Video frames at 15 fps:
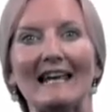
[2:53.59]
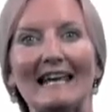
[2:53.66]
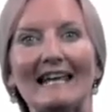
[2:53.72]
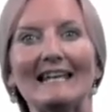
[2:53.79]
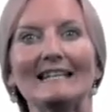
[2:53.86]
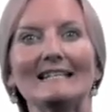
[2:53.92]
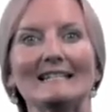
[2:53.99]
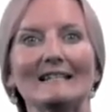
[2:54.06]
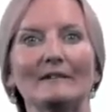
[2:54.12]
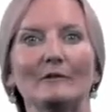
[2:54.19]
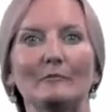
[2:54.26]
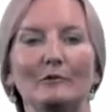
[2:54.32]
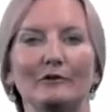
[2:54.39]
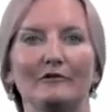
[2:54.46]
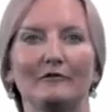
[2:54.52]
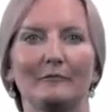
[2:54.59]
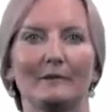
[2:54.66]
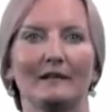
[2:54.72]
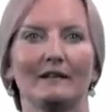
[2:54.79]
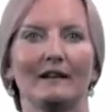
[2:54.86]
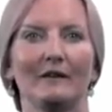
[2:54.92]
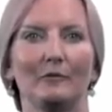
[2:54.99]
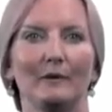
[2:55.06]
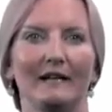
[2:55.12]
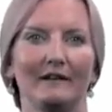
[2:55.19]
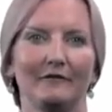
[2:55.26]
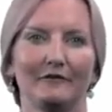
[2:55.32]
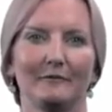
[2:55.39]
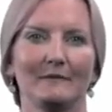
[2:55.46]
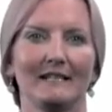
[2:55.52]
aids in the movement away
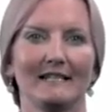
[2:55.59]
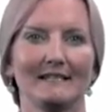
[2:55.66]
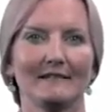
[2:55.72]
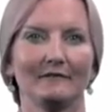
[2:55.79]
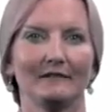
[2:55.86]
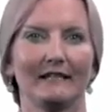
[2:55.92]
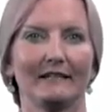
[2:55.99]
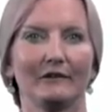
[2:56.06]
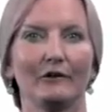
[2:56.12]
from native-like